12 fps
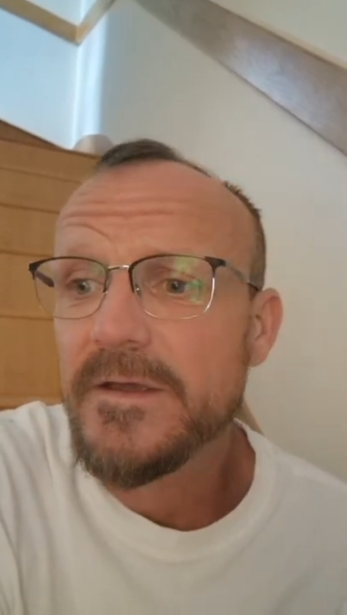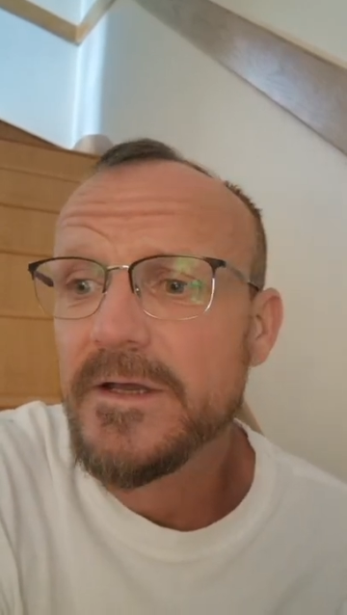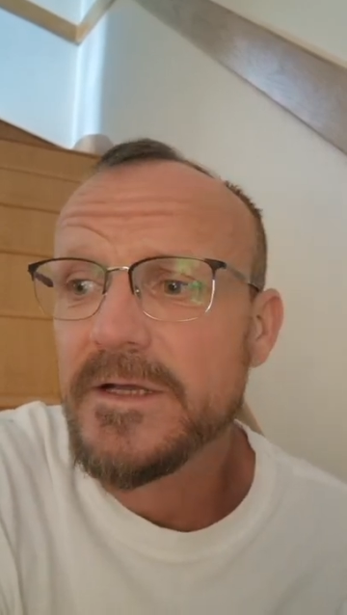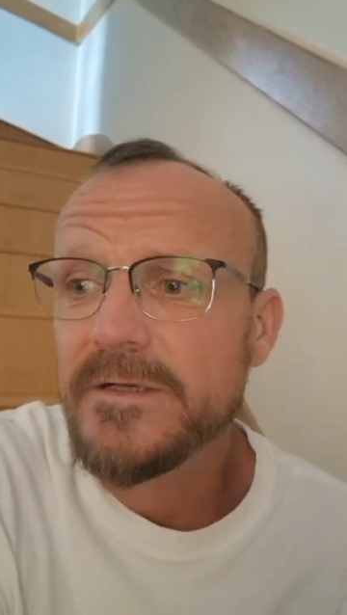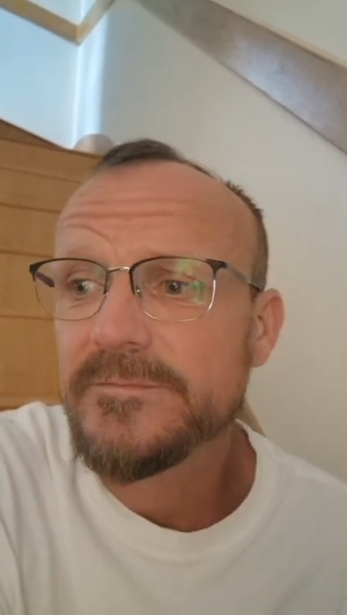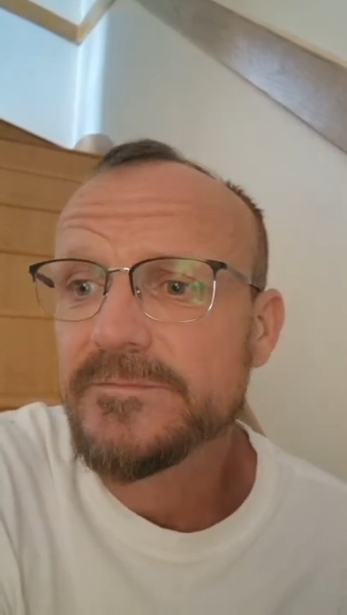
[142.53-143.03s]

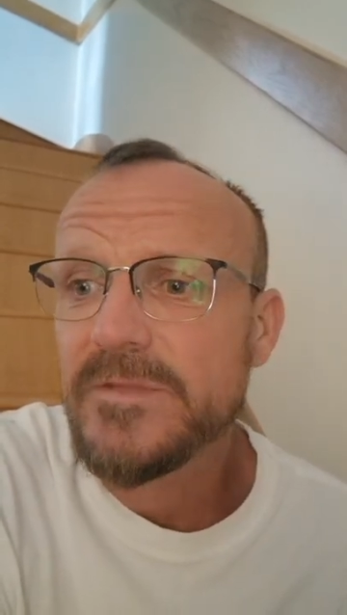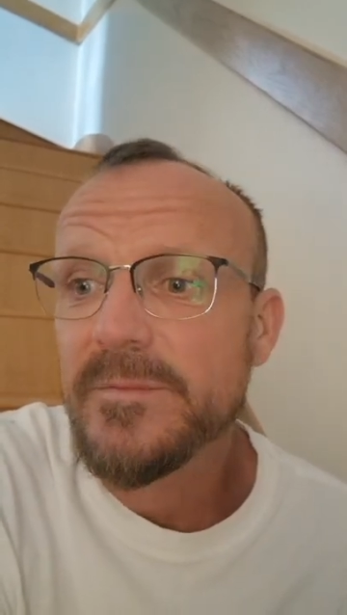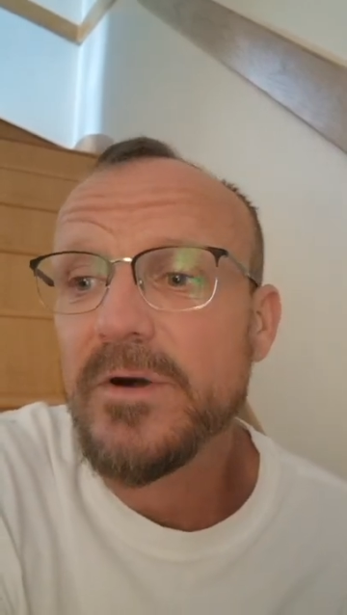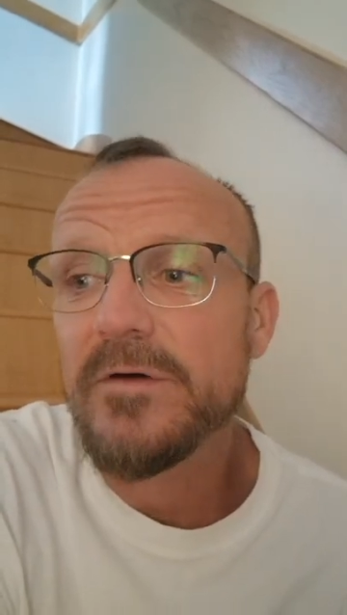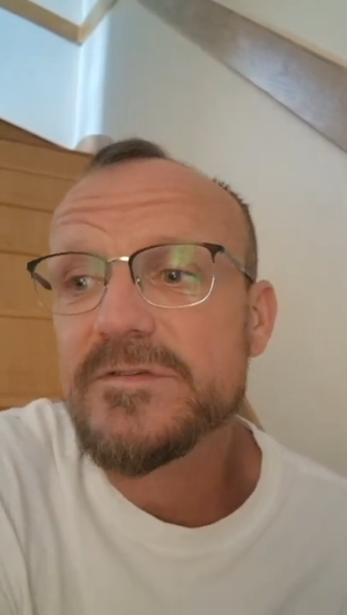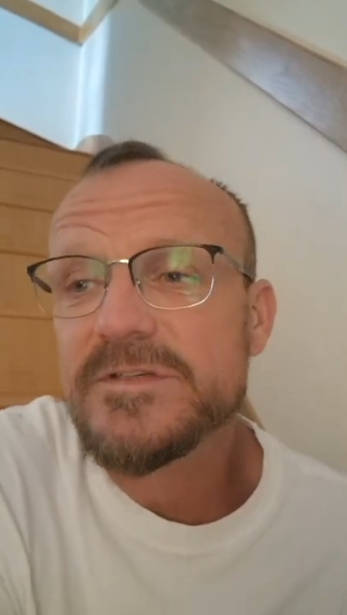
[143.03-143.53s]

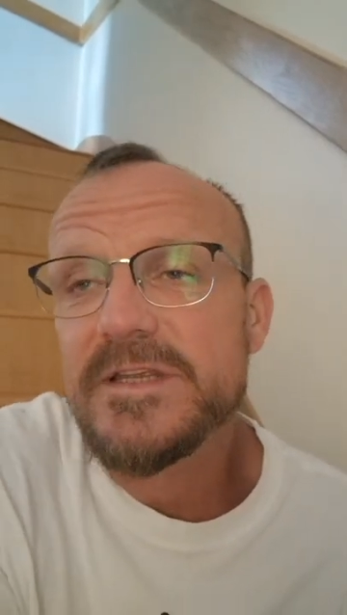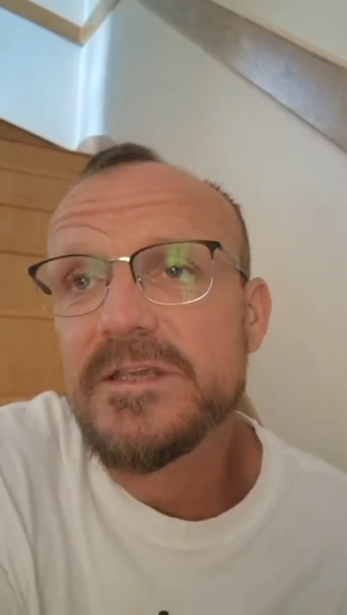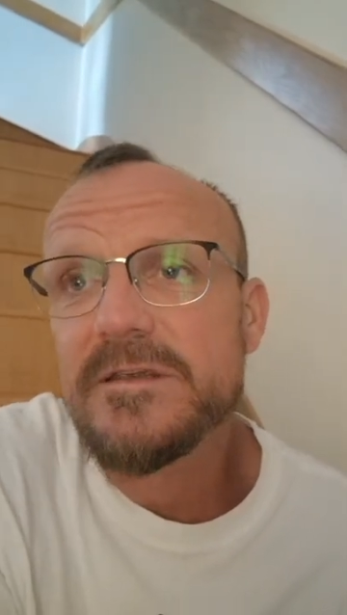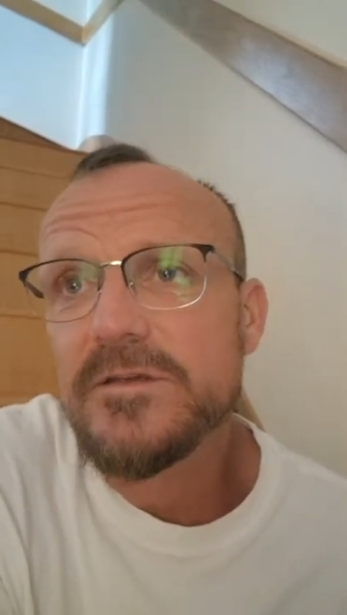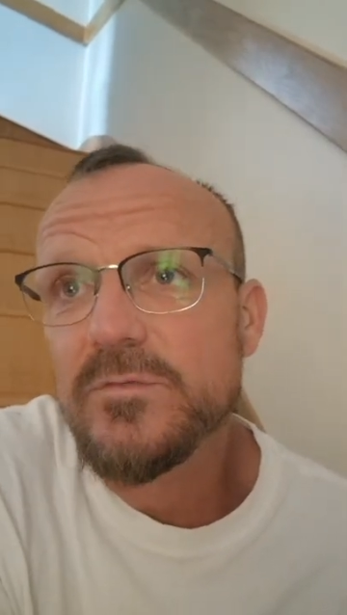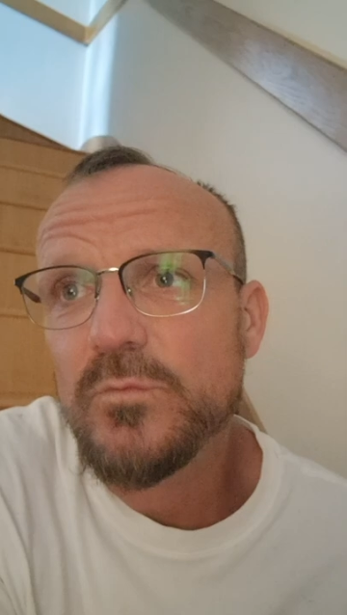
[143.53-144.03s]
But
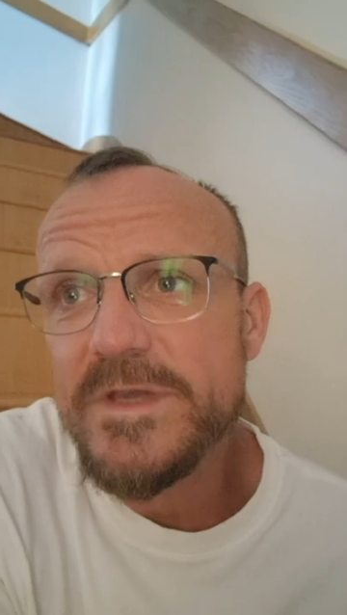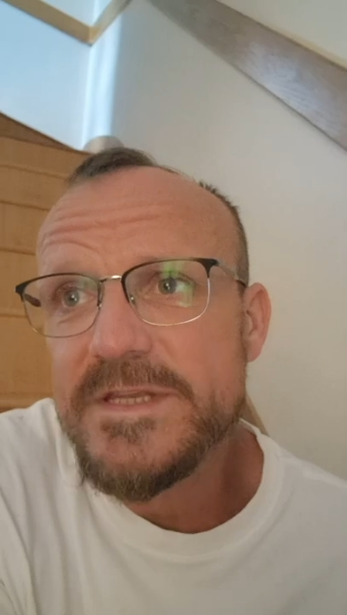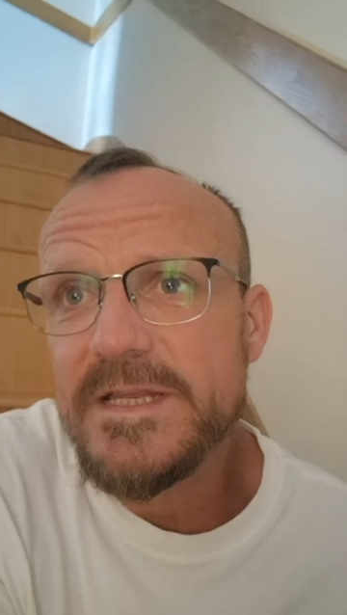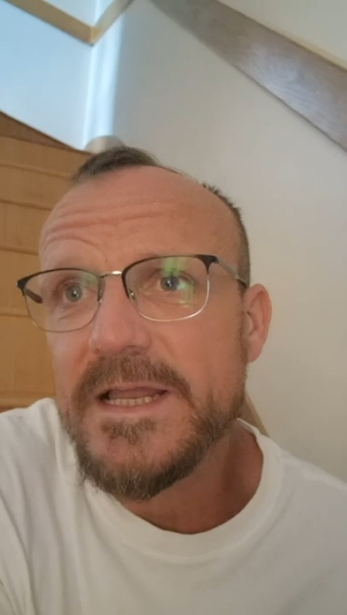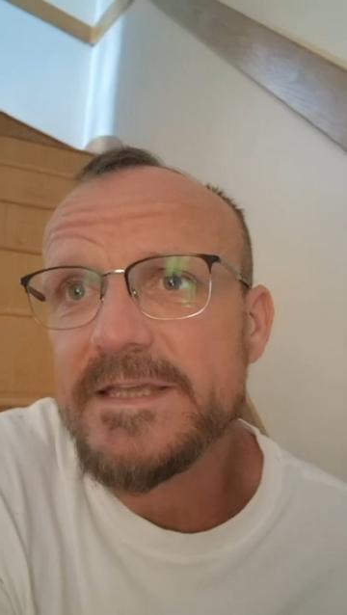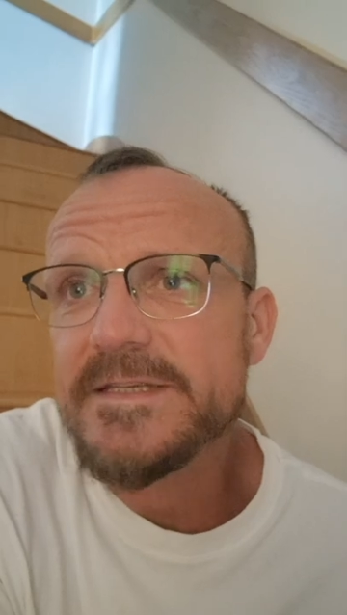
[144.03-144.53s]
obviously,
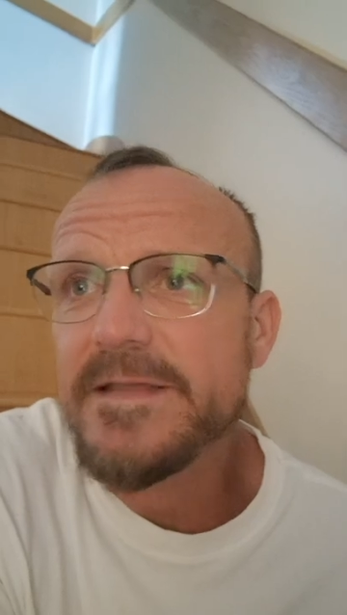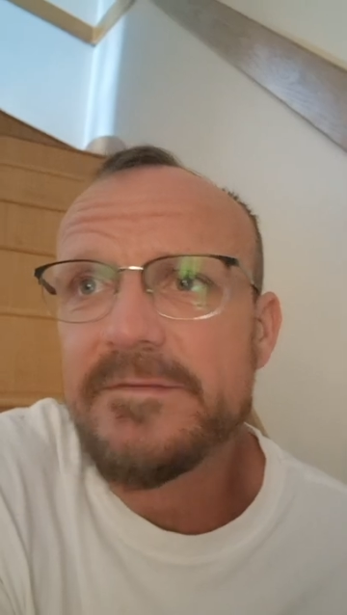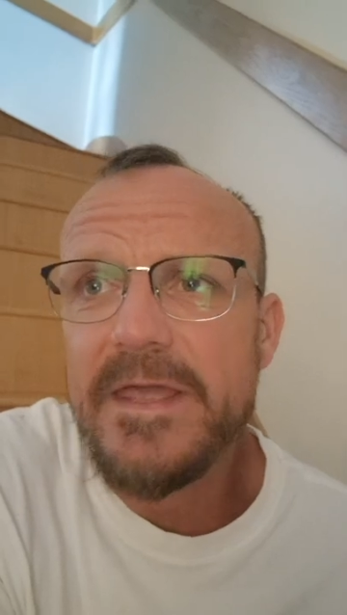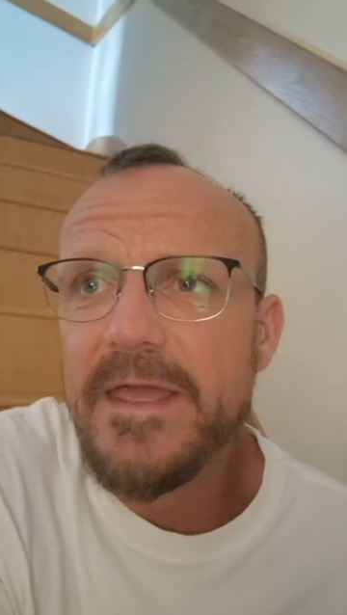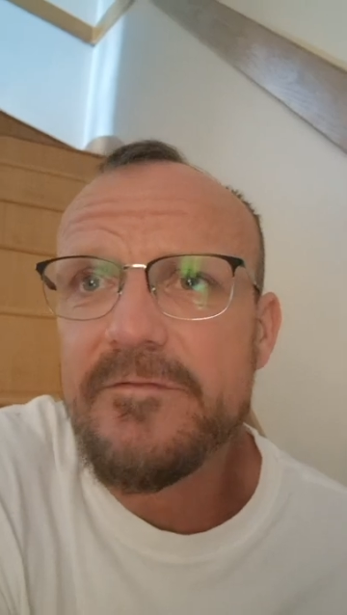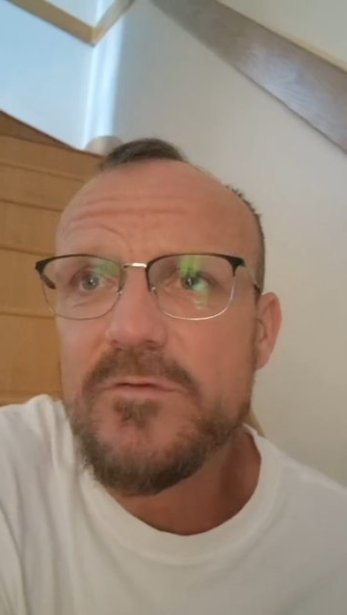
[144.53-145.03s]
weedy lakes,
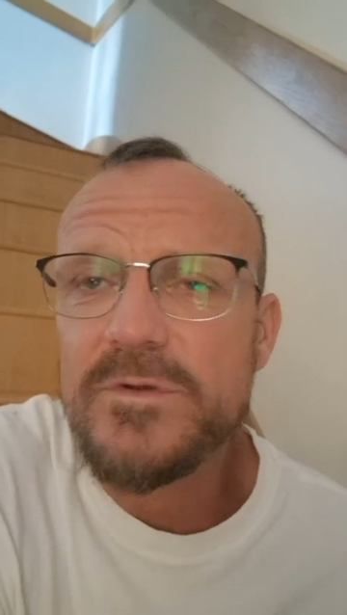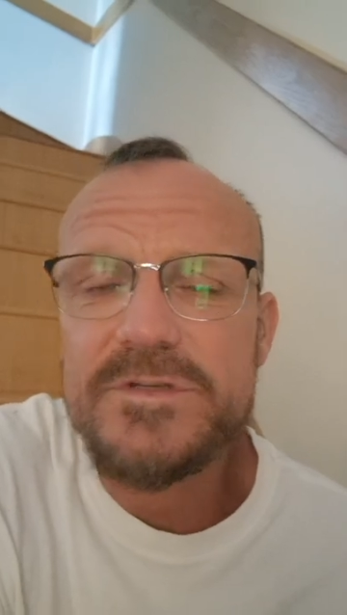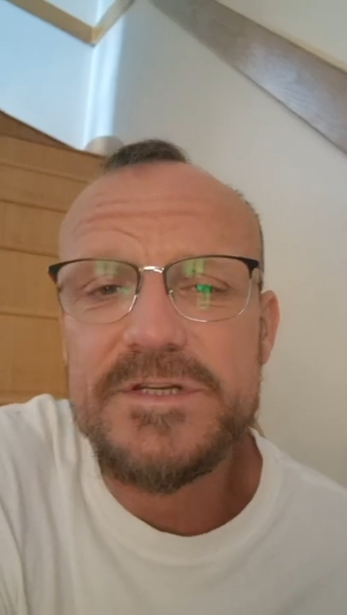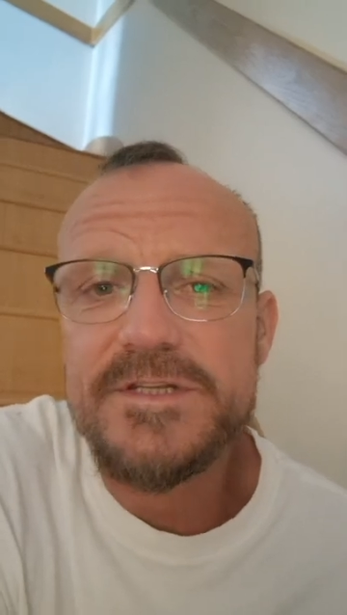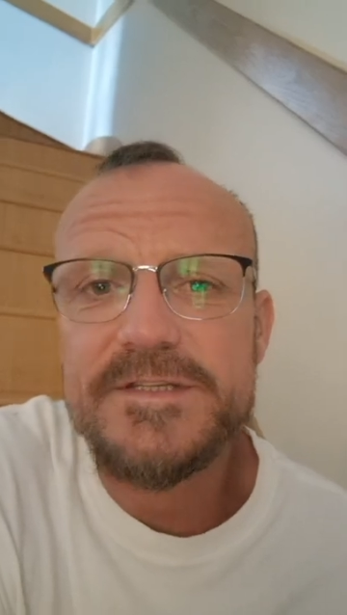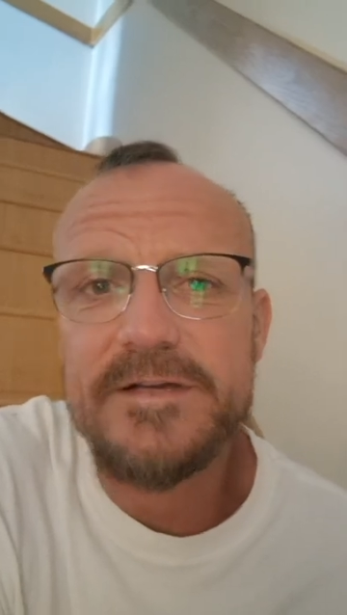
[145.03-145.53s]
everyone's
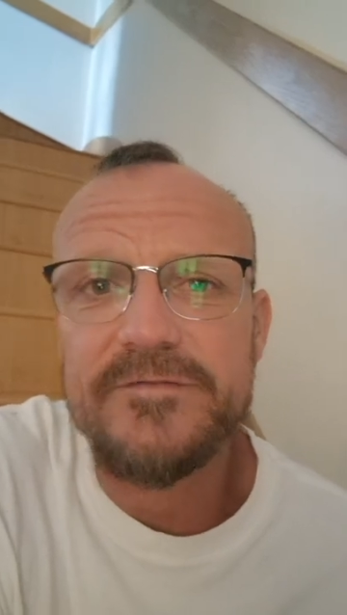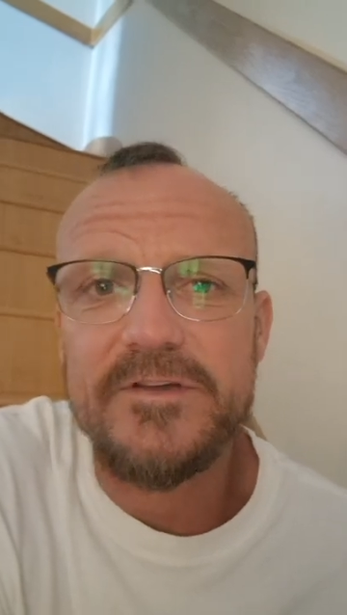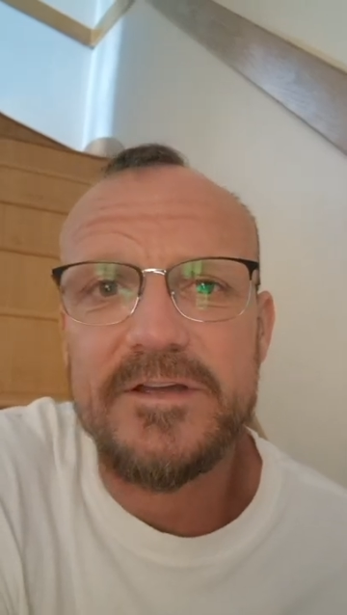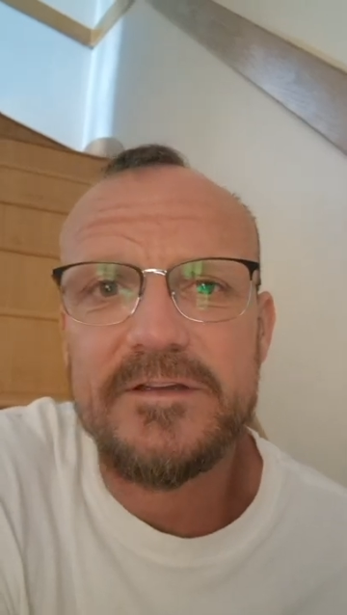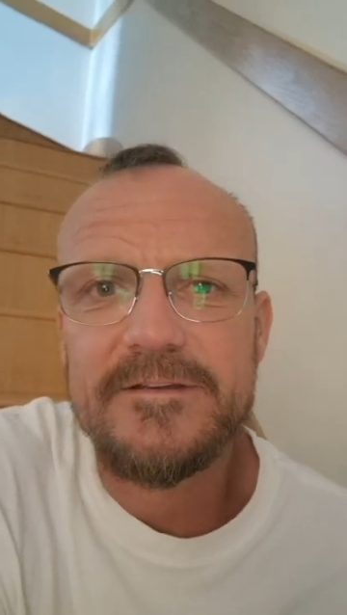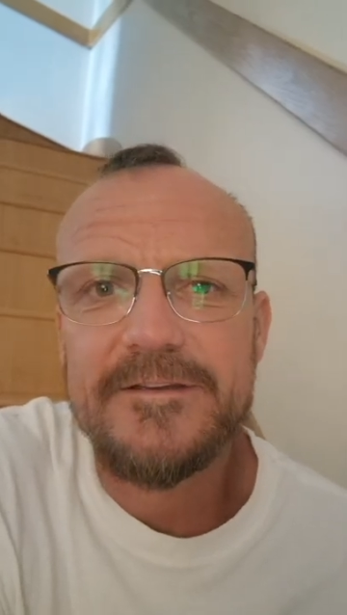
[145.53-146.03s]
going to
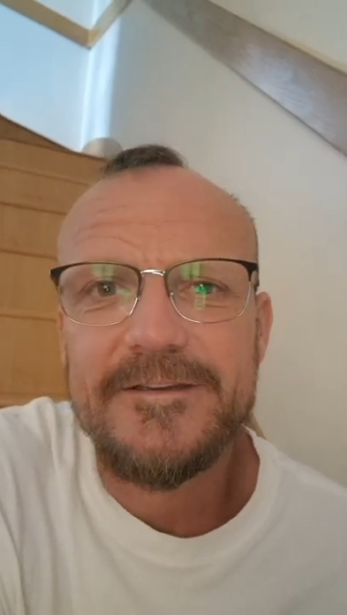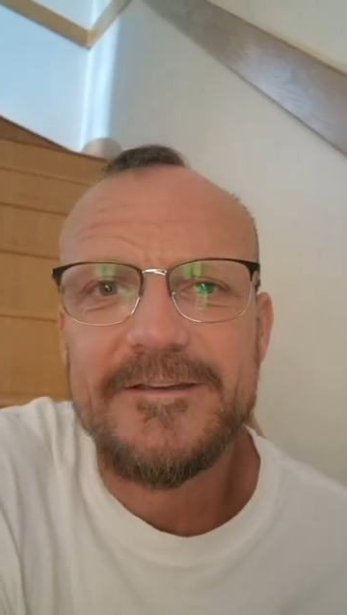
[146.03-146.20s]
suffer.